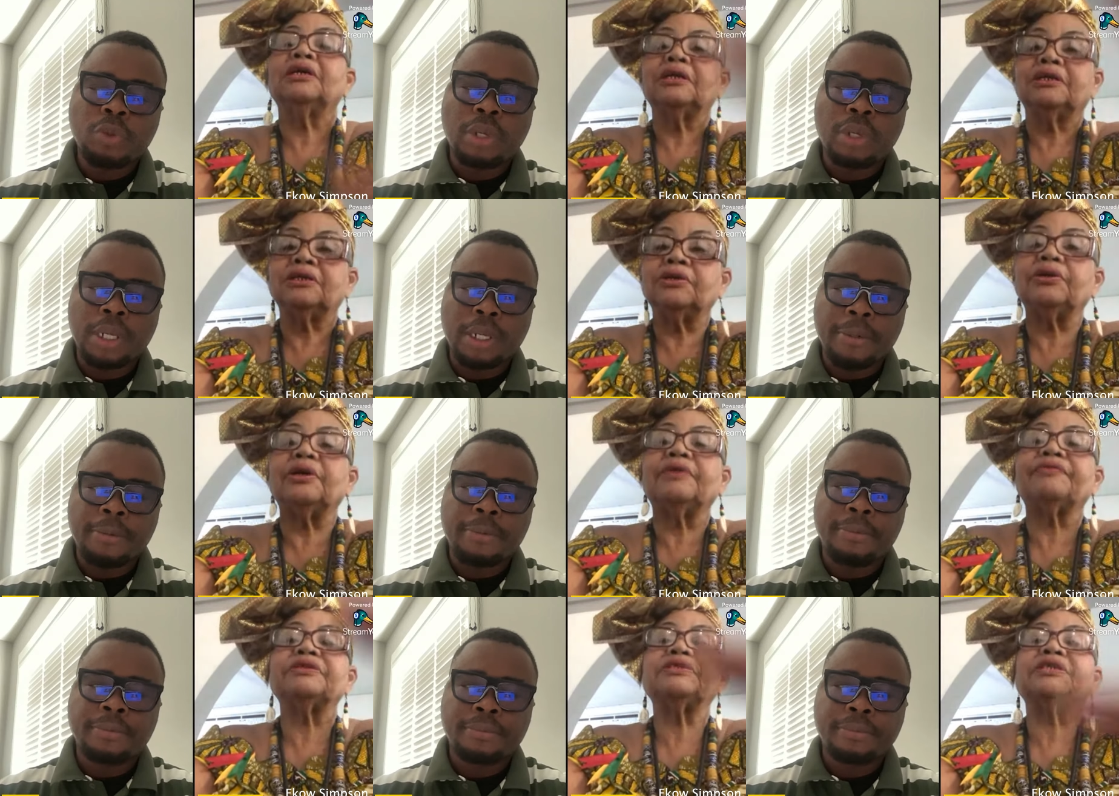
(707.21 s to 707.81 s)
Speaker 1: Right.
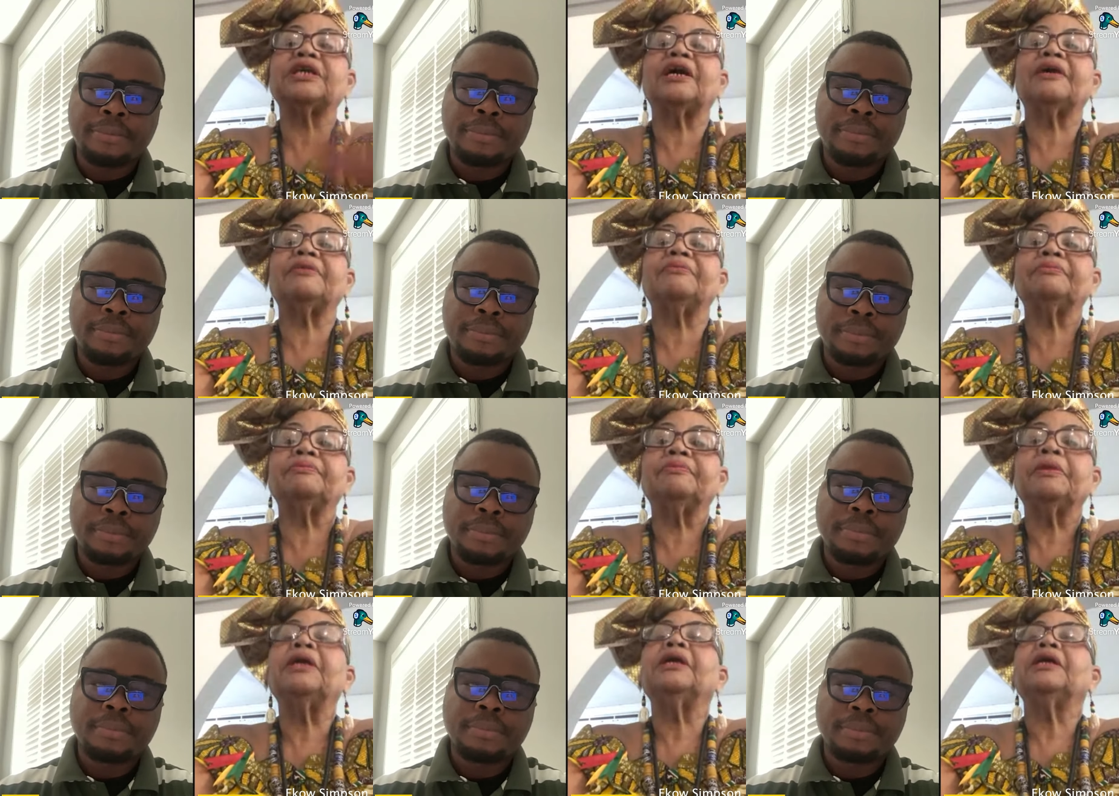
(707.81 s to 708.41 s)
And every
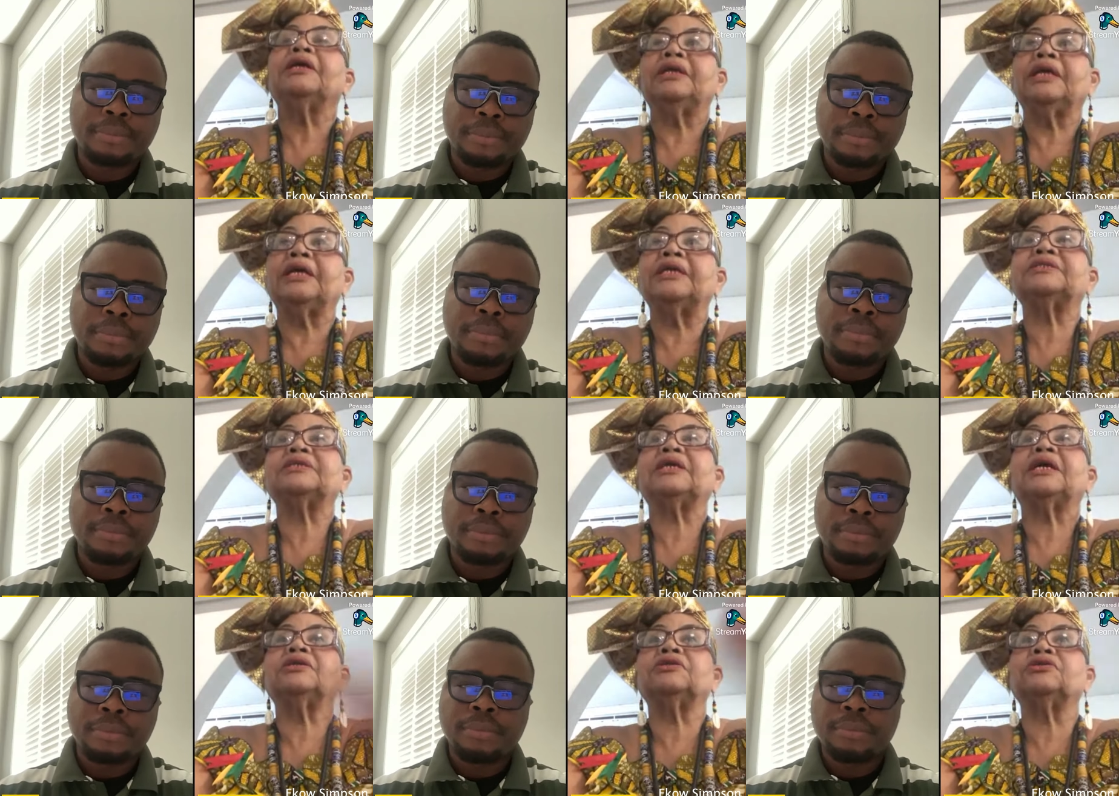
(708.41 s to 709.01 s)
time
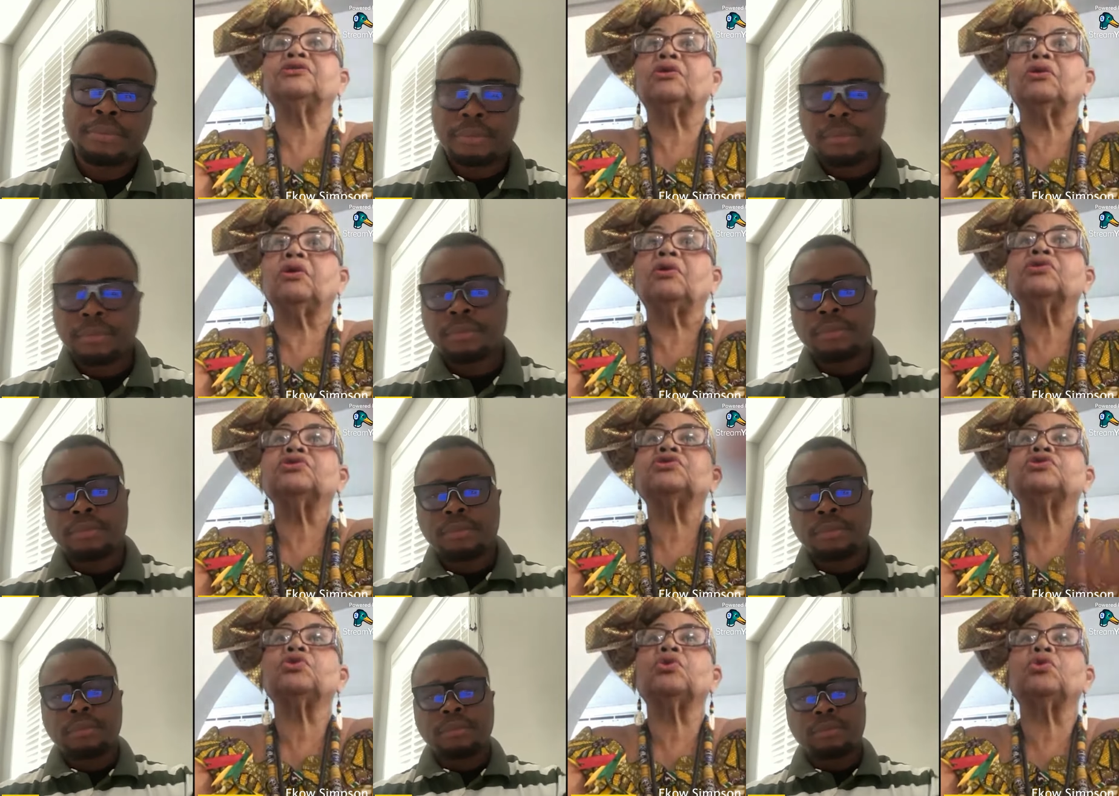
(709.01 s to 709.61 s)
yes, and
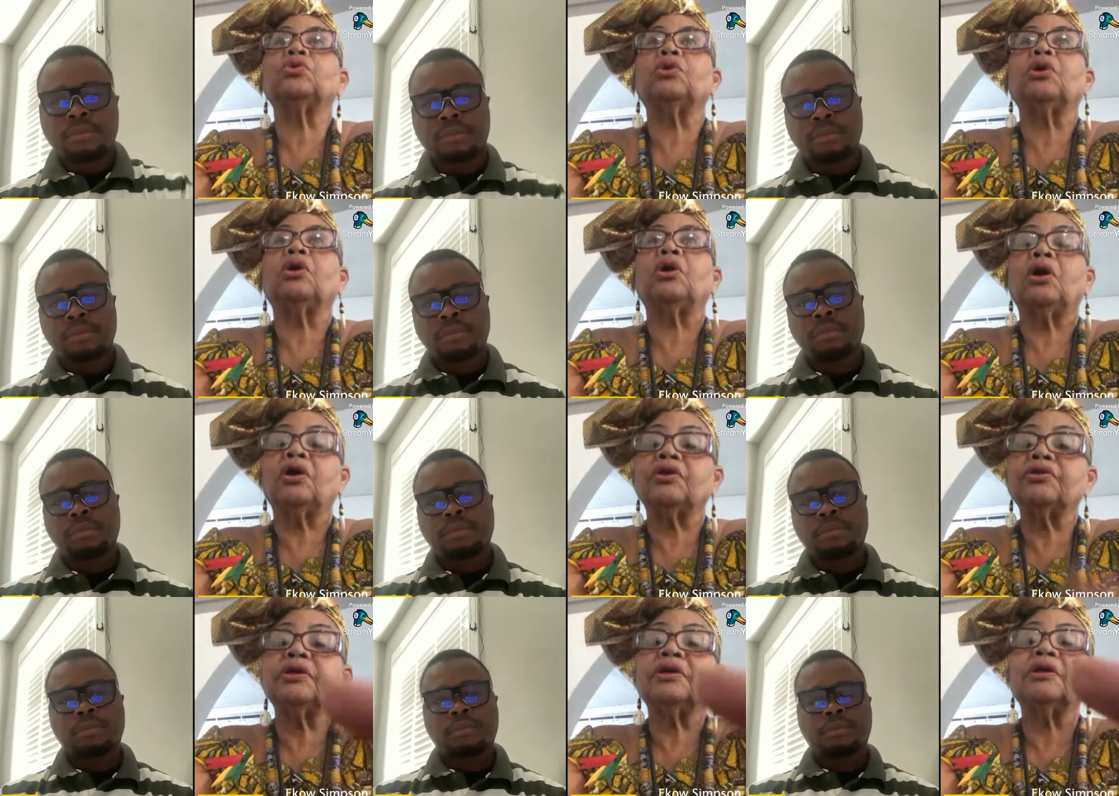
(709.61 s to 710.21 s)
also
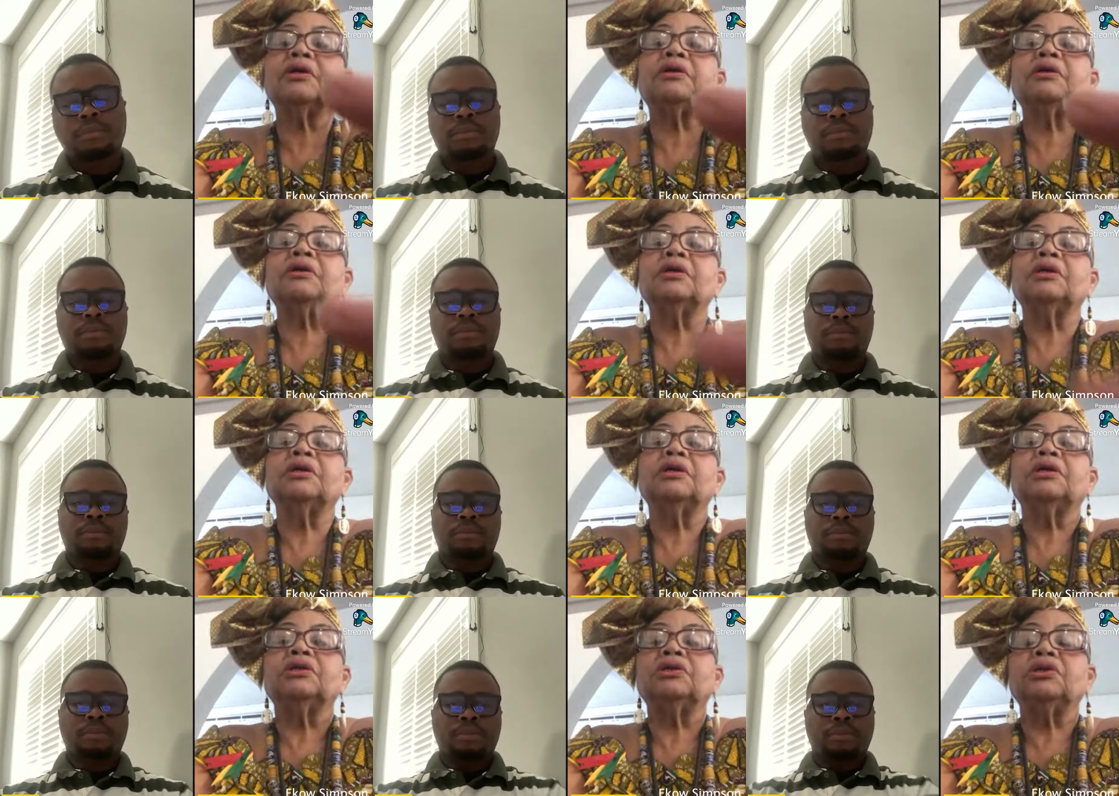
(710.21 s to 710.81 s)
other,
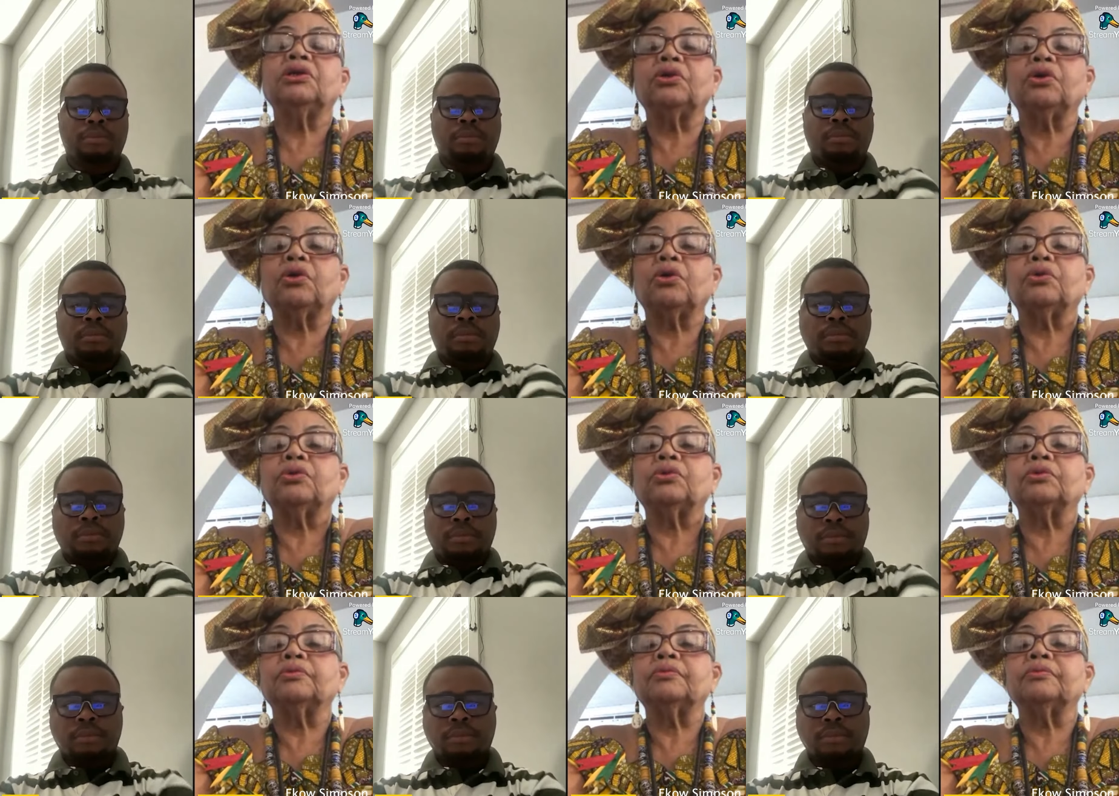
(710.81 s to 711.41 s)
you
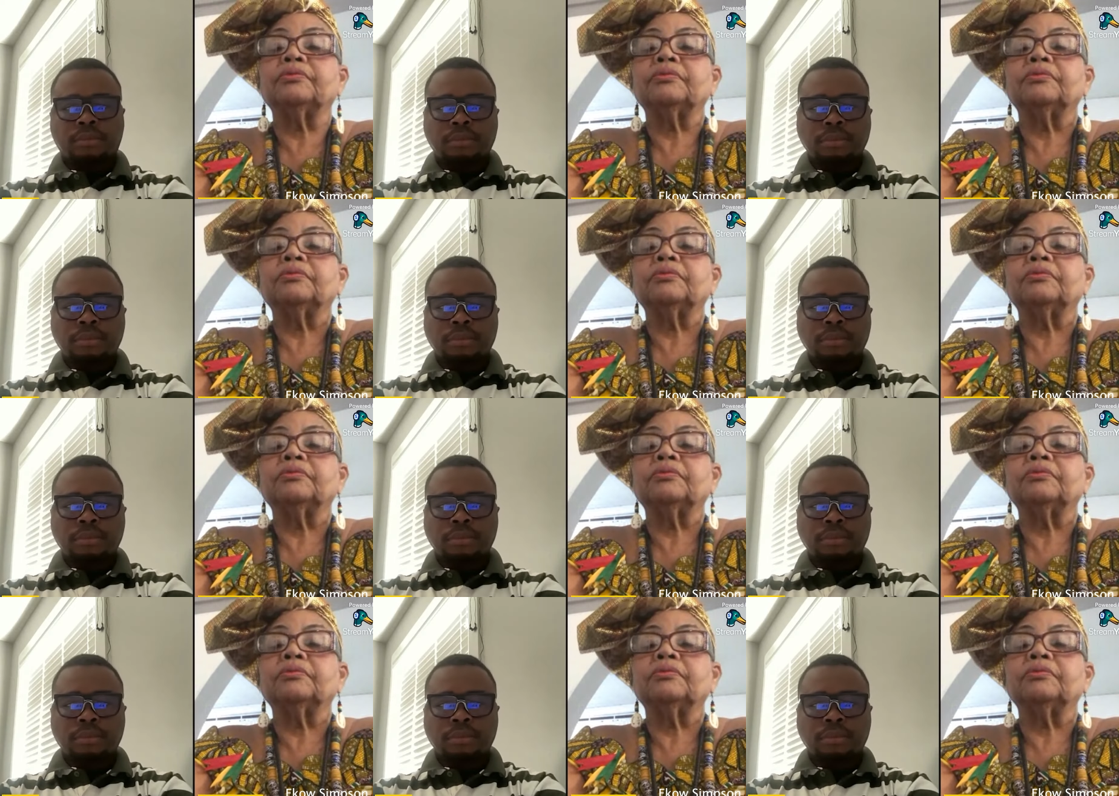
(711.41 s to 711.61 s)
know,